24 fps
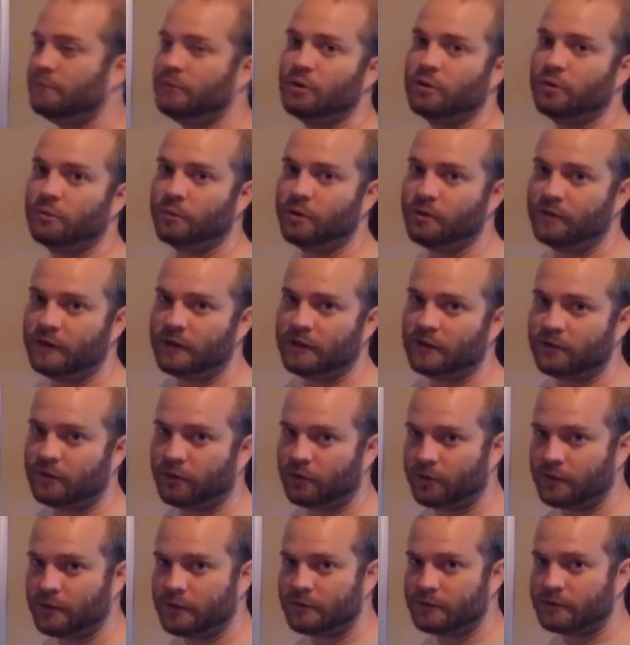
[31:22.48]
you're moving
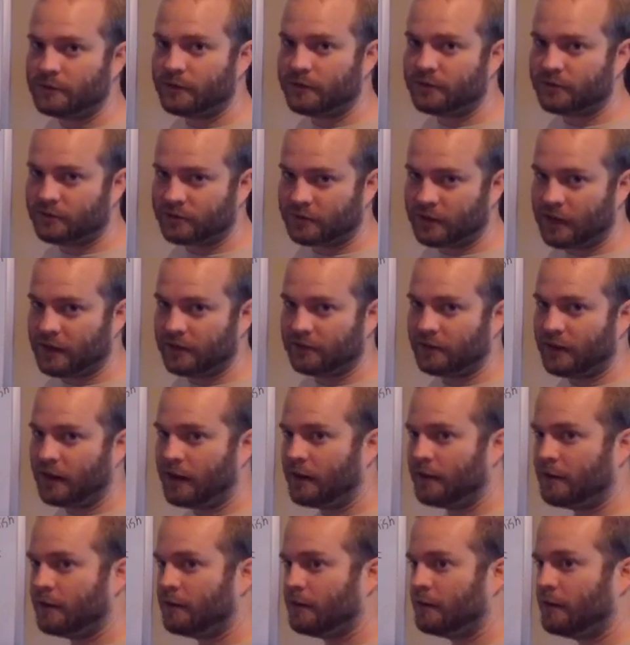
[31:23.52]
through, in this case
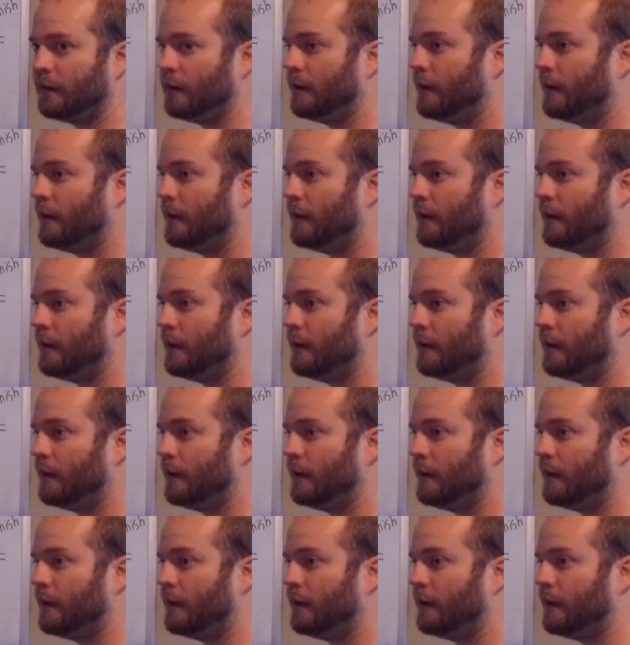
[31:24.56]
air,